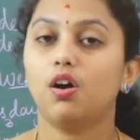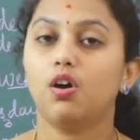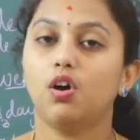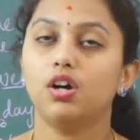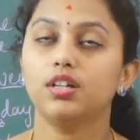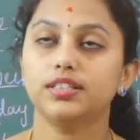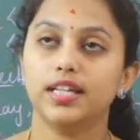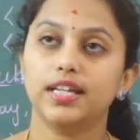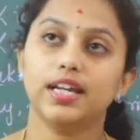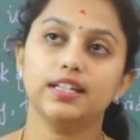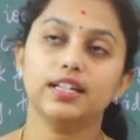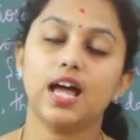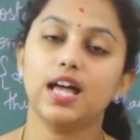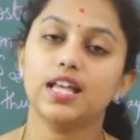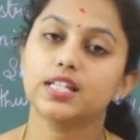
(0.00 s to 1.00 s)
or they
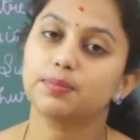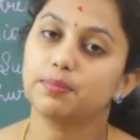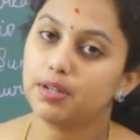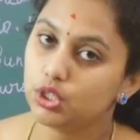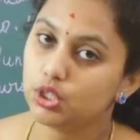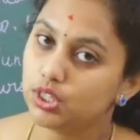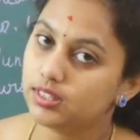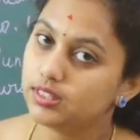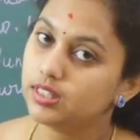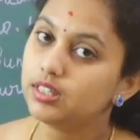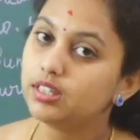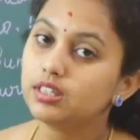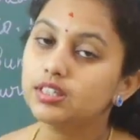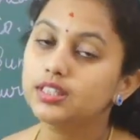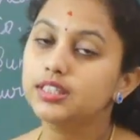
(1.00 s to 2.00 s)
can ask mention
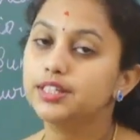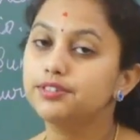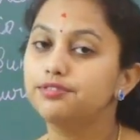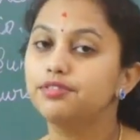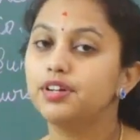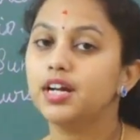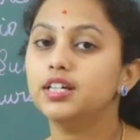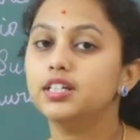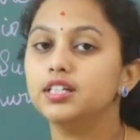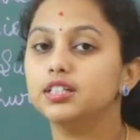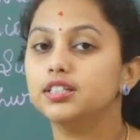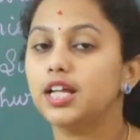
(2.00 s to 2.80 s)
the different